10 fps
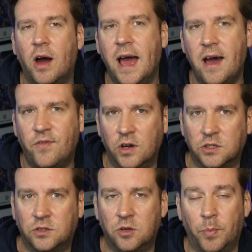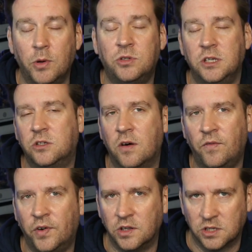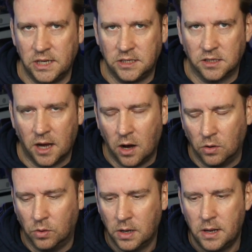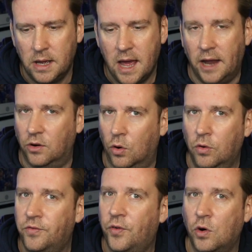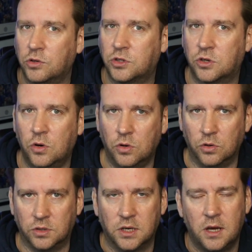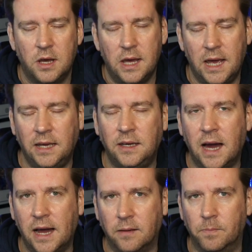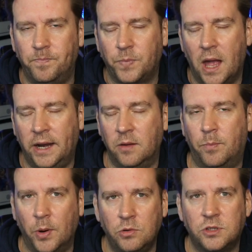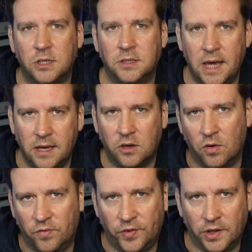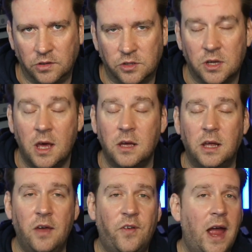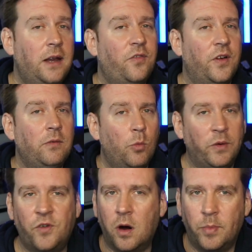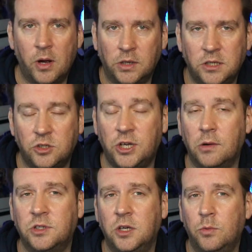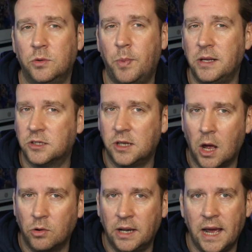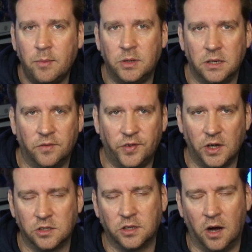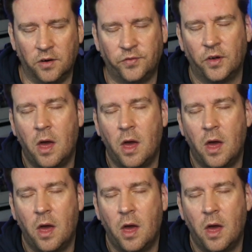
Havertz, to boost his confidence, needs a goal. And all four scored in game, and it boosts their confidence. If anything, we've got to be honest, Chelsea were a bit slow and laboured in the first half.